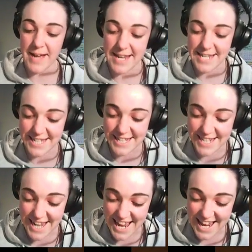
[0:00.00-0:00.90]
I did
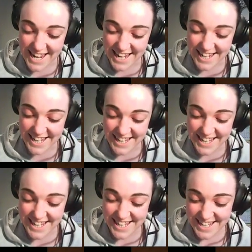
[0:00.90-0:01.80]
a
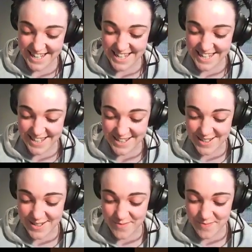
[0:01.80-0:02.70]

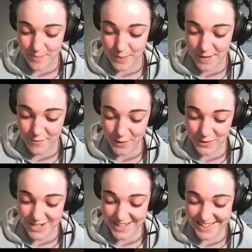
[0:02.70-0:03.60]

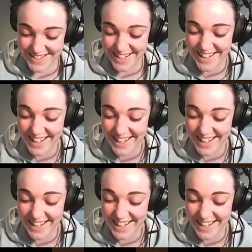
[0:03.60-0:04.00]
blindfold challenge.